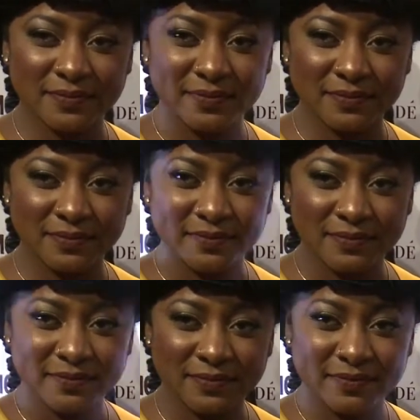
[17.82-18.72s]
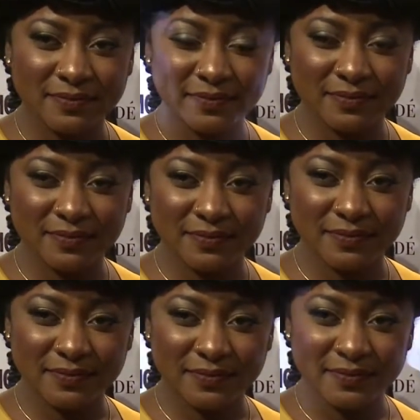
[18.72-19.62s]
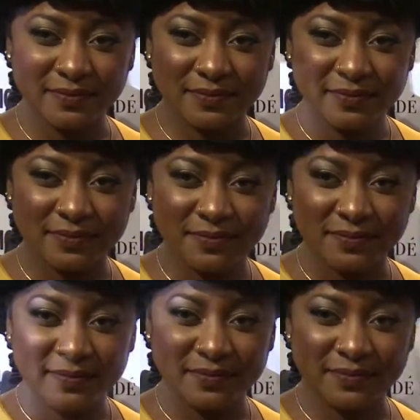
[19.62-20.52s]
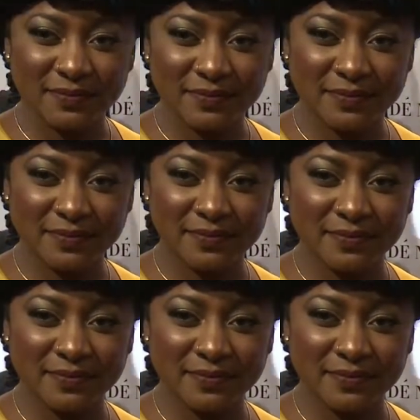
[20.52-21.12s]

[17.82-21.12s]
(silent)